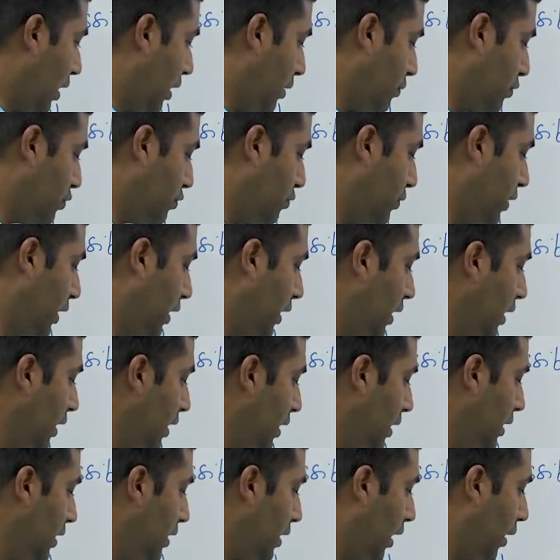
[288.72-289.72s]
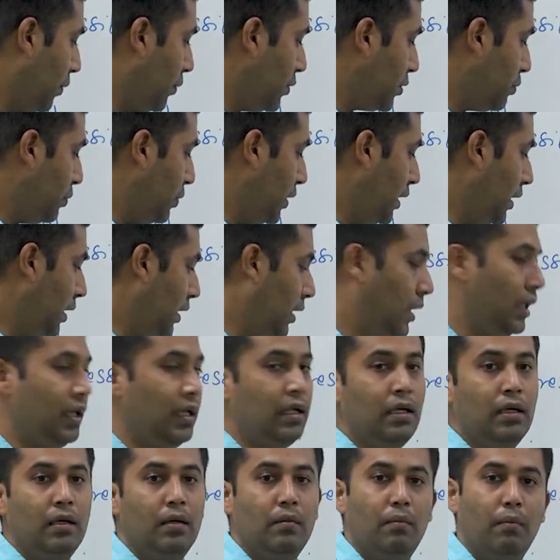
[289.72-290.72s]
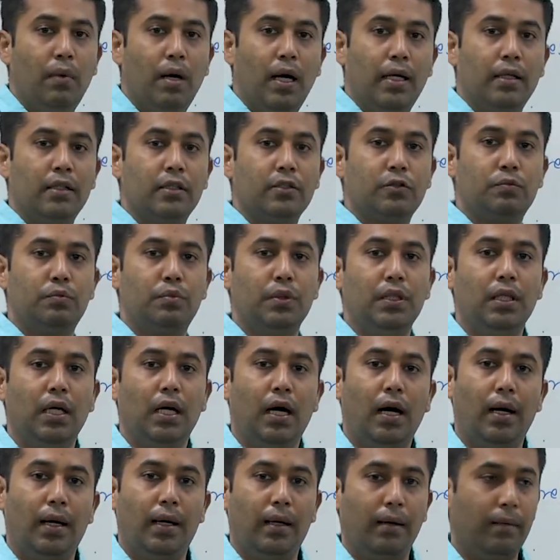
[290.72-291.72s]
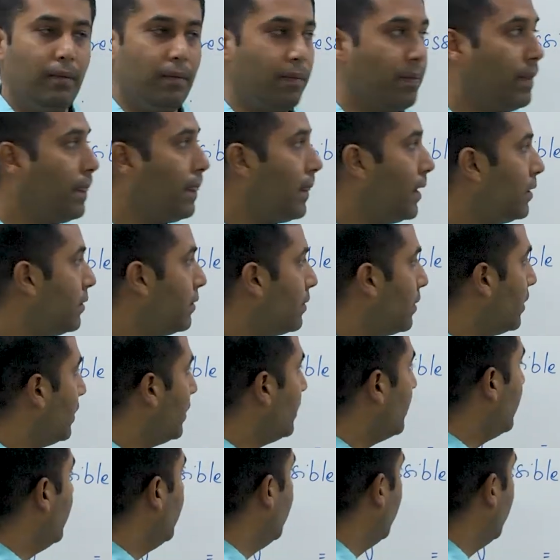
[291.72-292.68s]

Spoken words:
times V times PE minus PI, right?